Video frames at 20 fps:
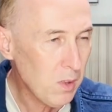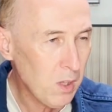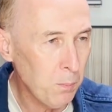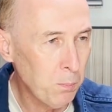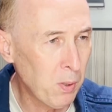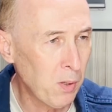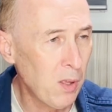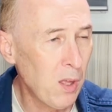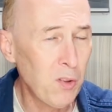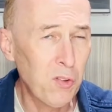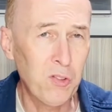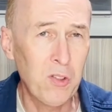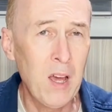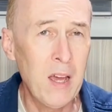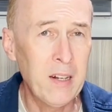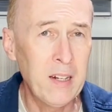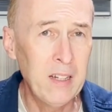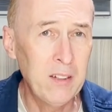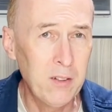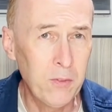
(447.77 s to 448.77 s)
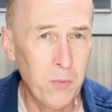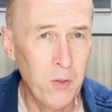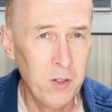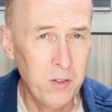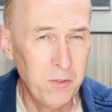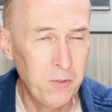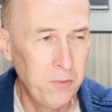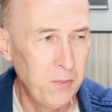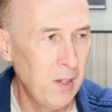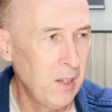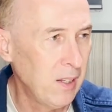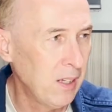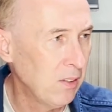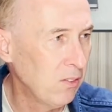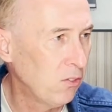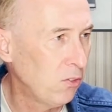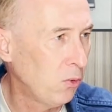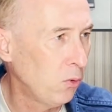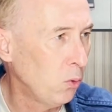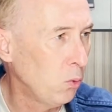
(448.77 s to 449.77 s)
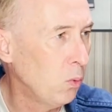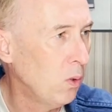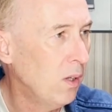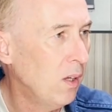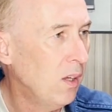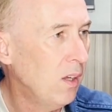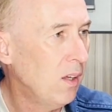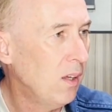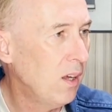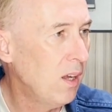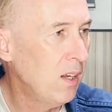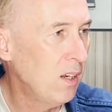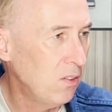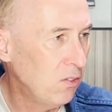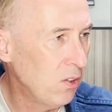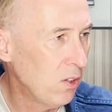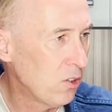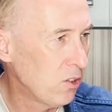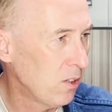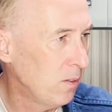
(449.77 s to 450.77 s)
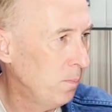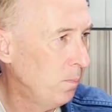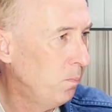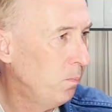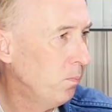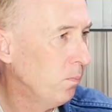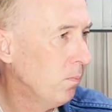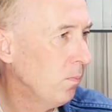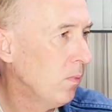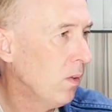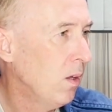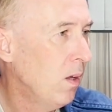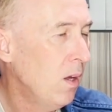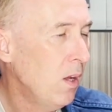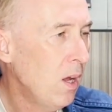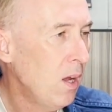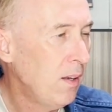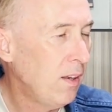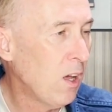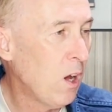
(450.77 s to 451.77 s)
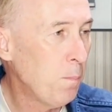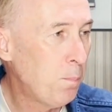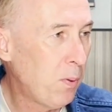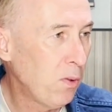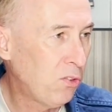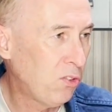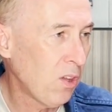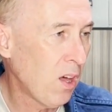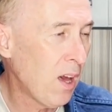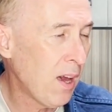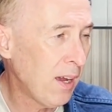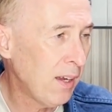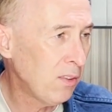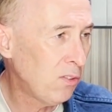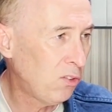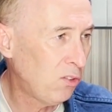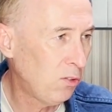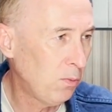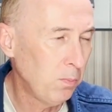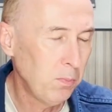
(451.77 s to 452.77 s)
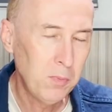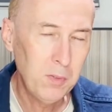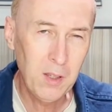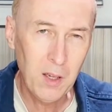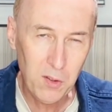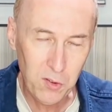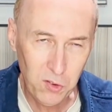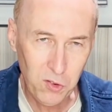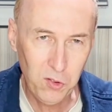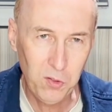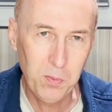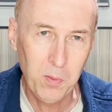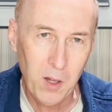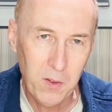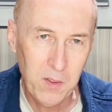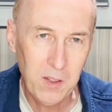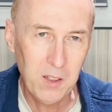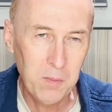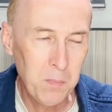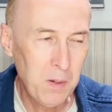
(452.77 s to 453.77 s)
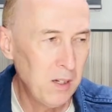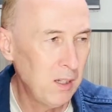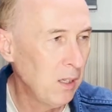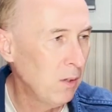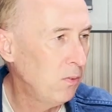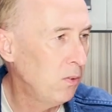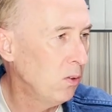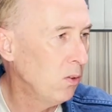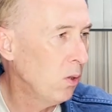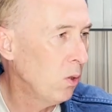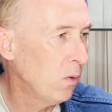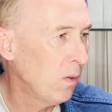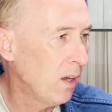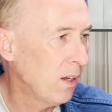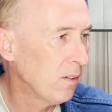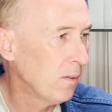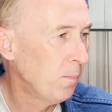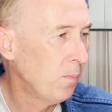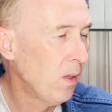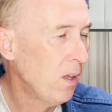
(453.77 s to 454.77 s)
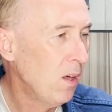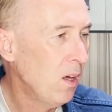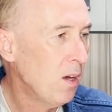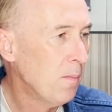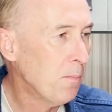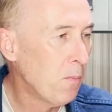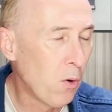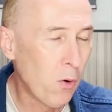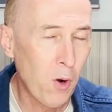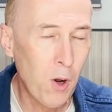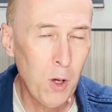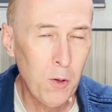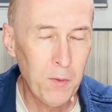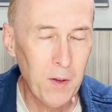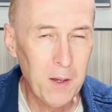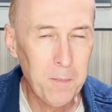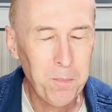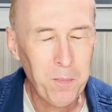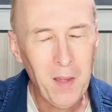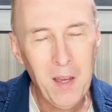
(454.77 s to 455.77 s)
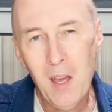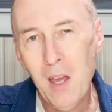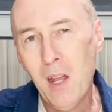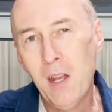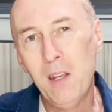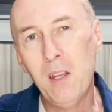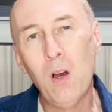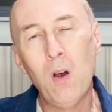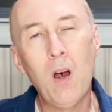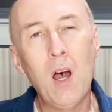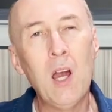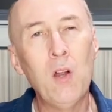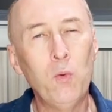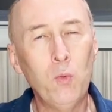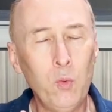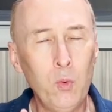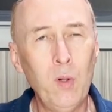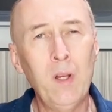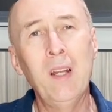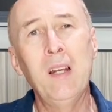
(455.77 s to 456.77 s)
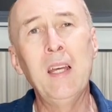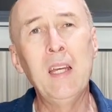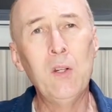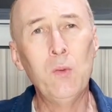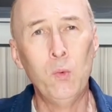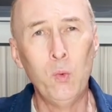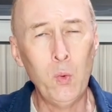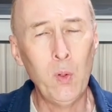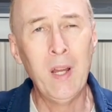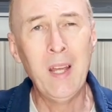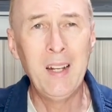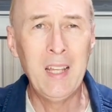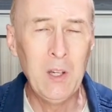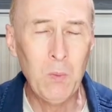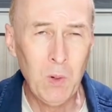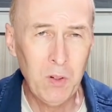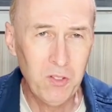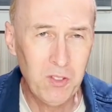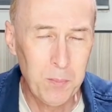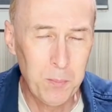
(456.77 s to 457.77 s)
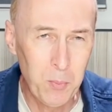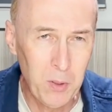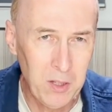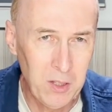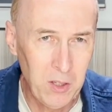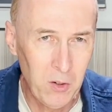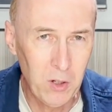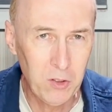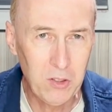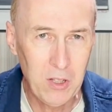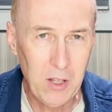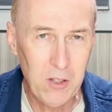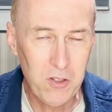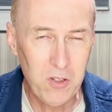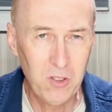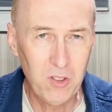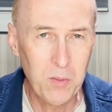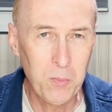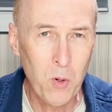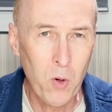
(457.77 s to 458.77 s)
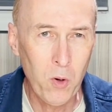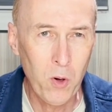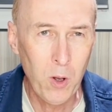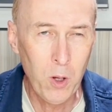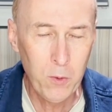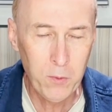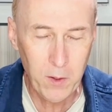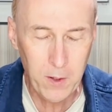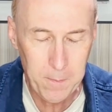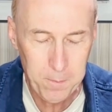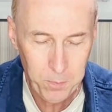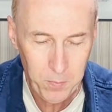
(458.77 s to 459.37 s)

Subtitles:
But a slightly different feeling to in addition. Now, besides, yes, I think many of you know that, moreover. Now, I really want to bring your attention to moreover.